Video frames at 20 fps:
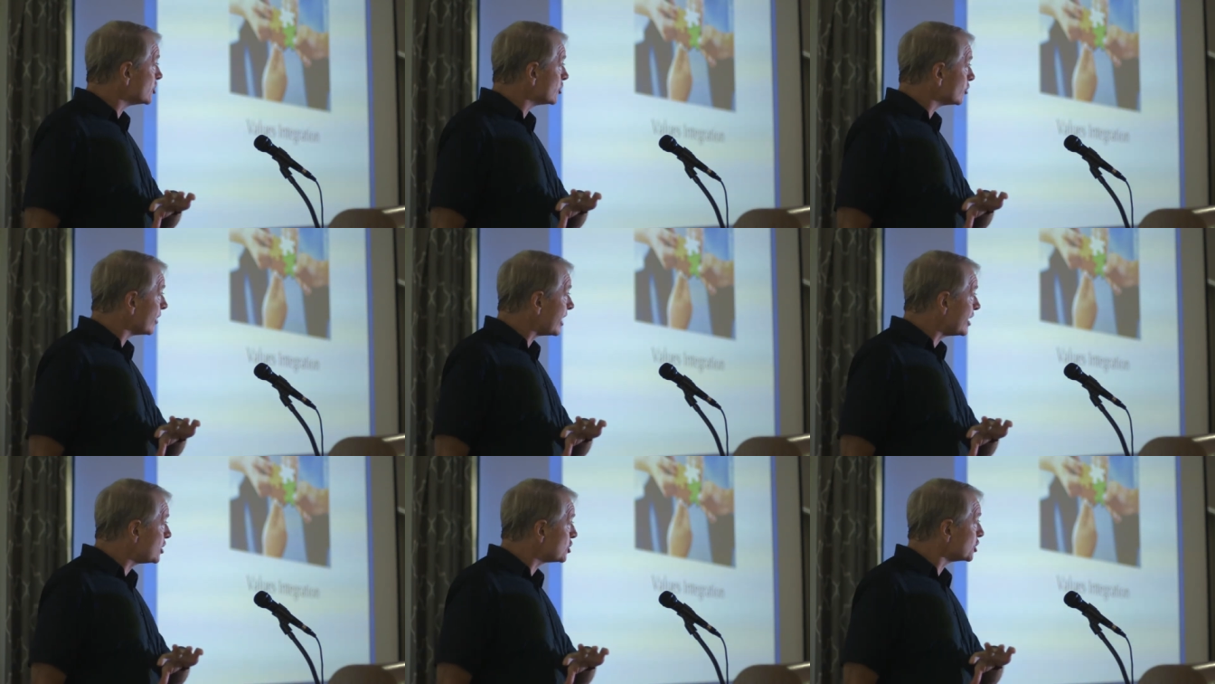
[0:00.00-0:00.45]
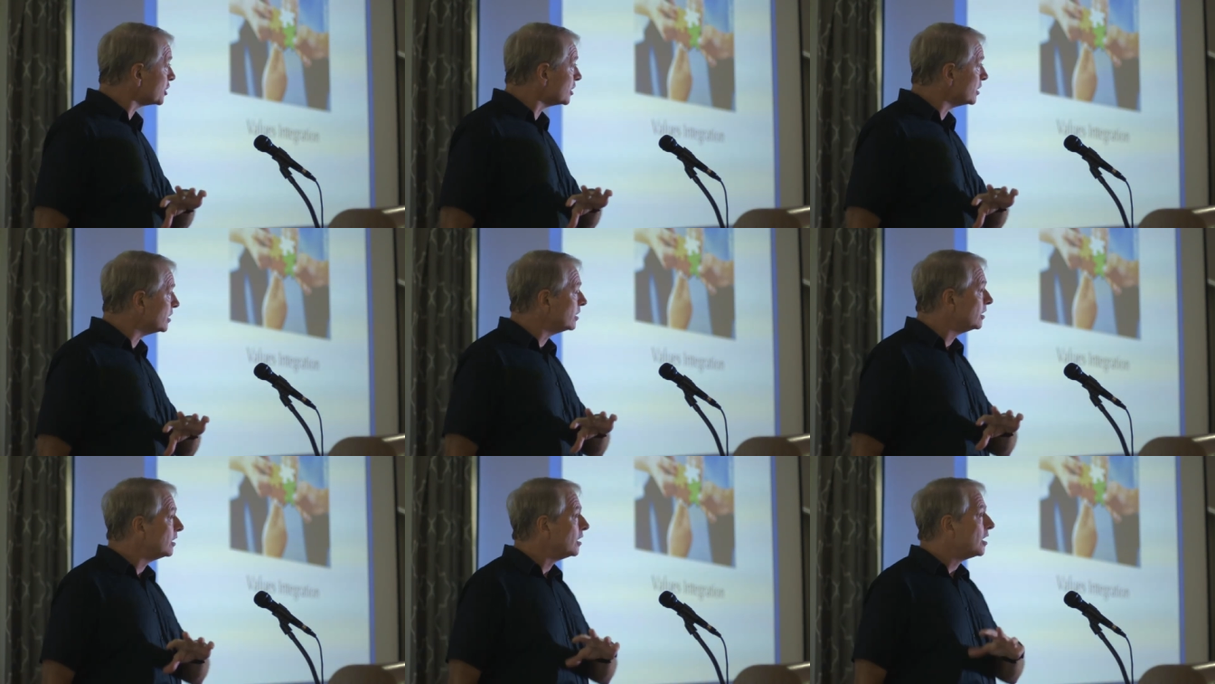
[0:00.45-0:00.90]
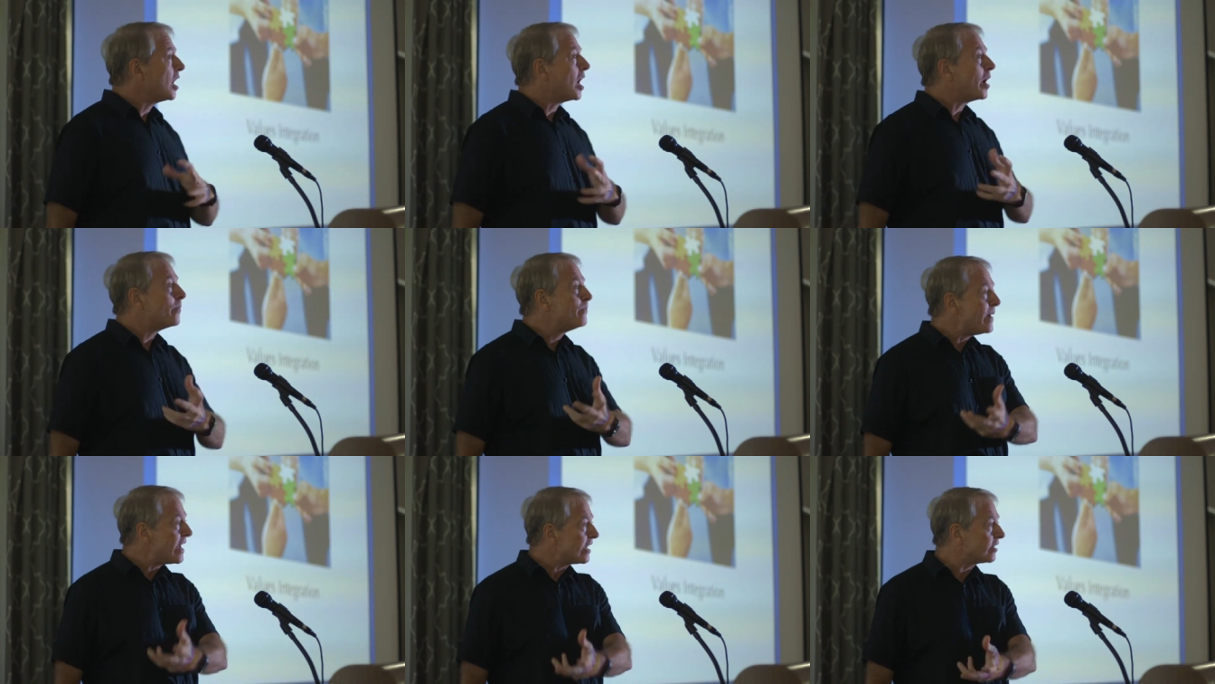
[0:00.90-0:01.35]
integration,
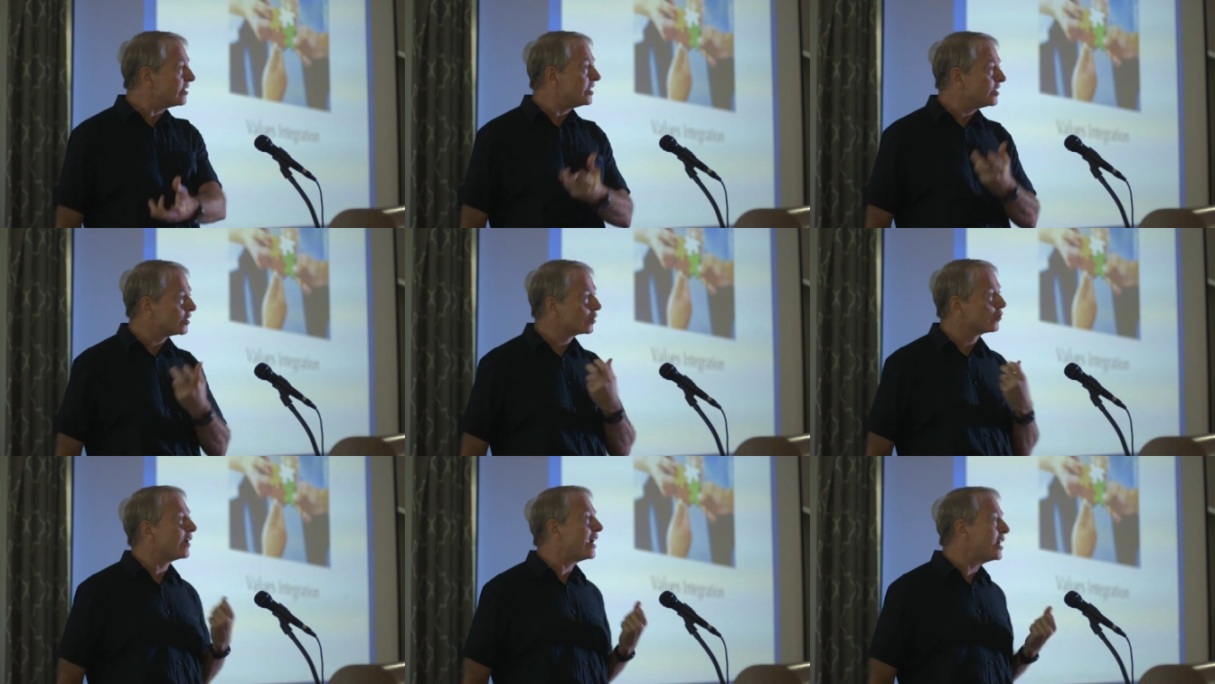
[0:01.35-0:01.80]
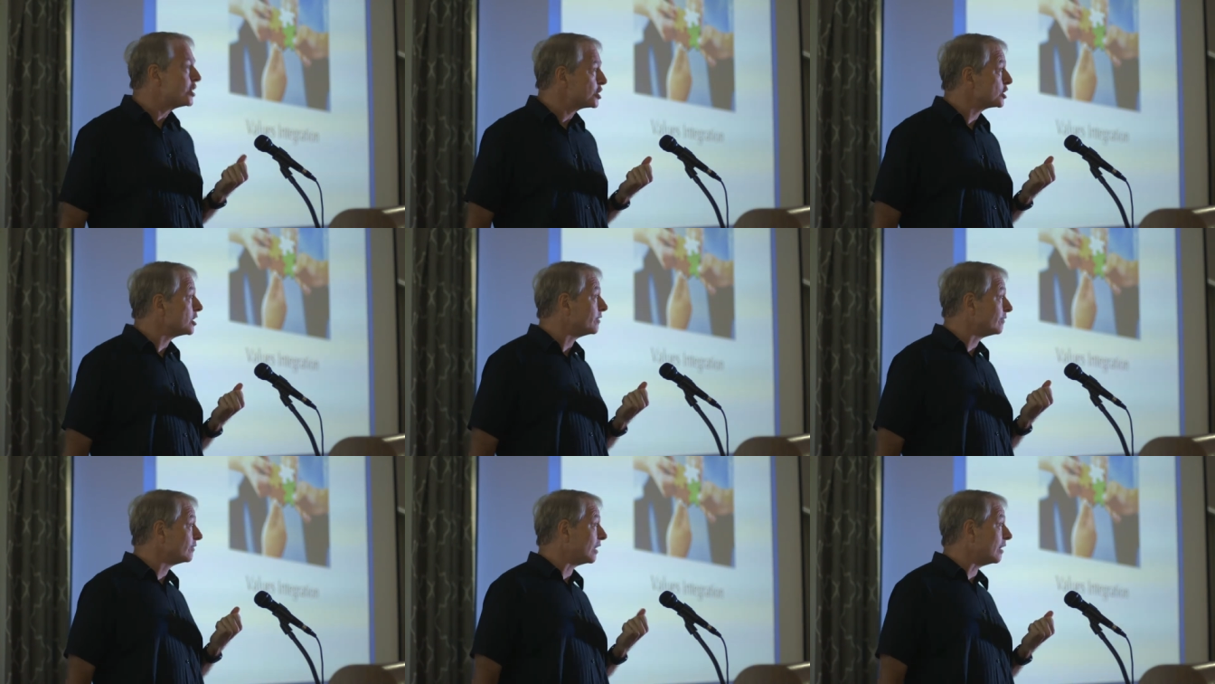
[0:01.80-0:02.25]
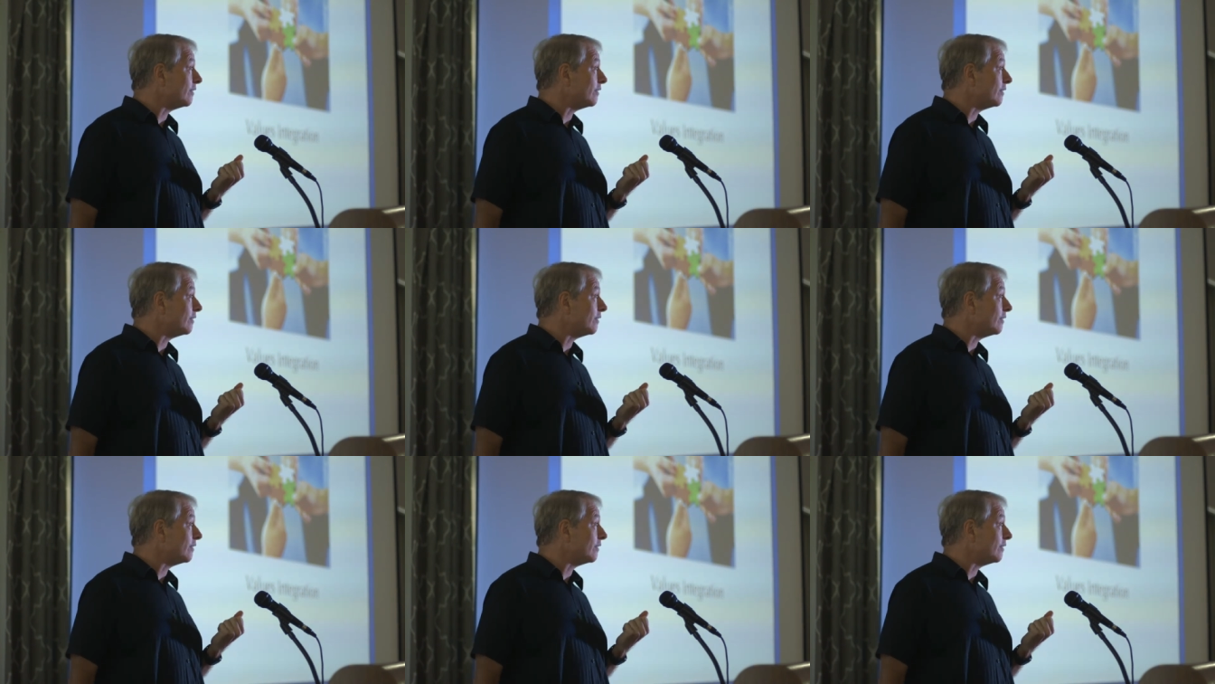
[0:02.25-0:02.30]
a better integration of,